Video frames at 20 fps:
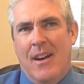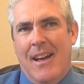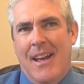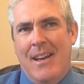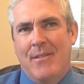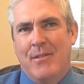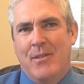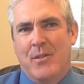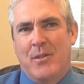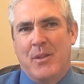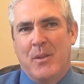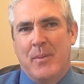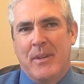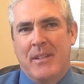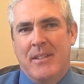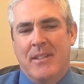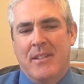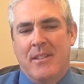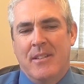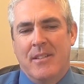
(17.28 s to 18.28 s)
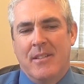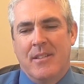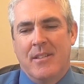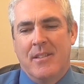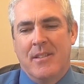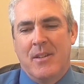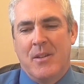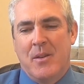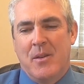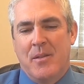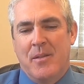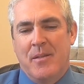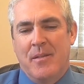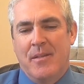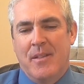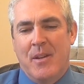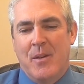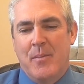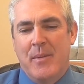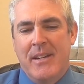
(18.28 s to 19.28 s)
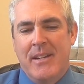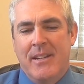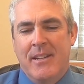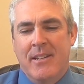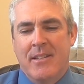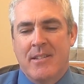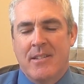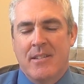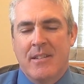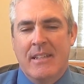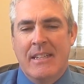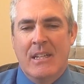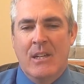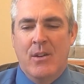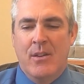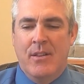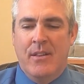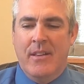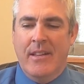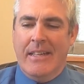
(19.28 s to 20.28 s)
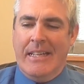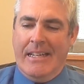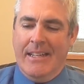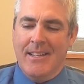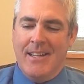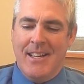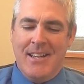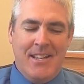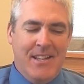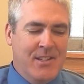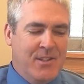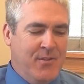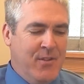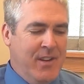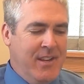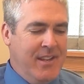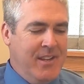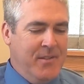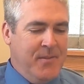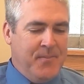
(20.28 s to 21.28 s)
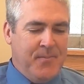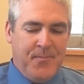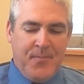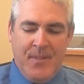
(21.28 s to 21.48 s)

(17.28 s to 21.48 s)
I haven't really been to their meetings. And it's funny.